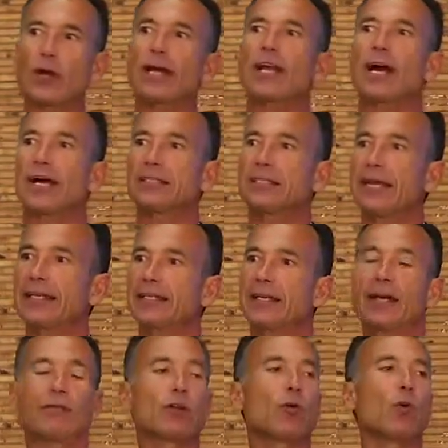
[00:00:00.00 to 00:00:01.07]
I contacted
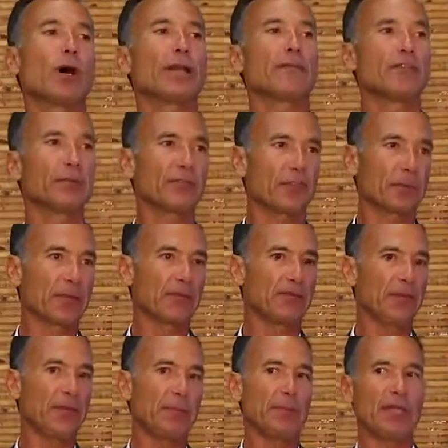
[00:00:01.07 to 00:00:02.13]
every one of them, from the
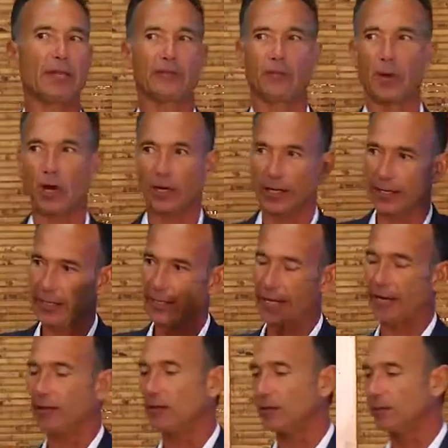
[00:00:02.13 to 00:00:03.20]
VP of marketing
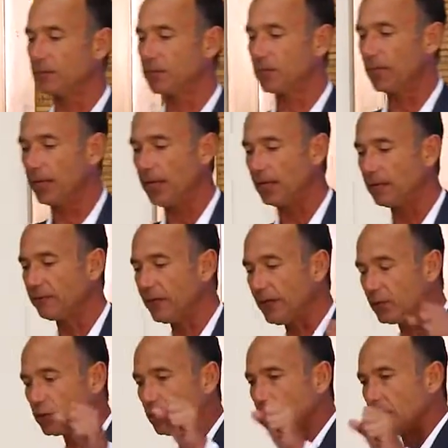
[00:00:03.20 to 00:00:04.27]
down to
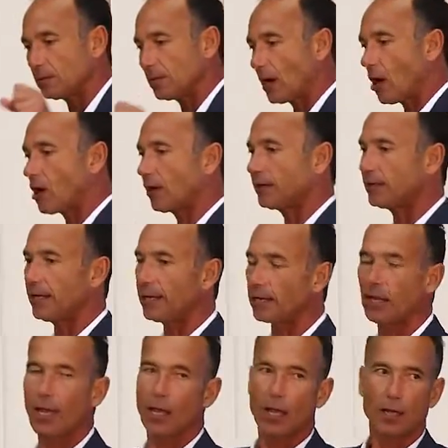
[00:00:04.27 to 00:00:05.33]
innovation, R&D,
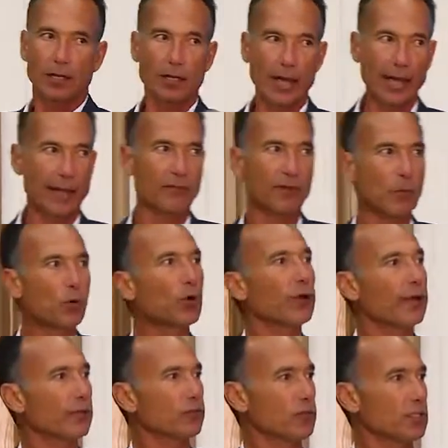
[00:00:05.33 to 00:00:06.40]
none of them were
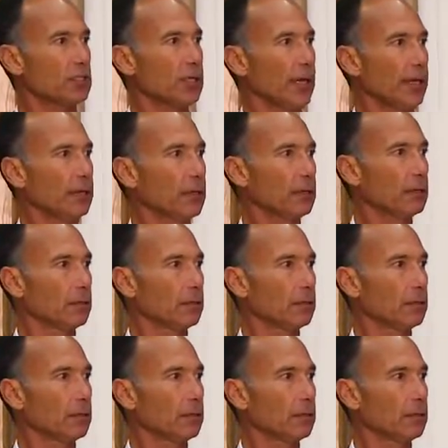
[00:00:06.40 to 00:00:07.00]
interested.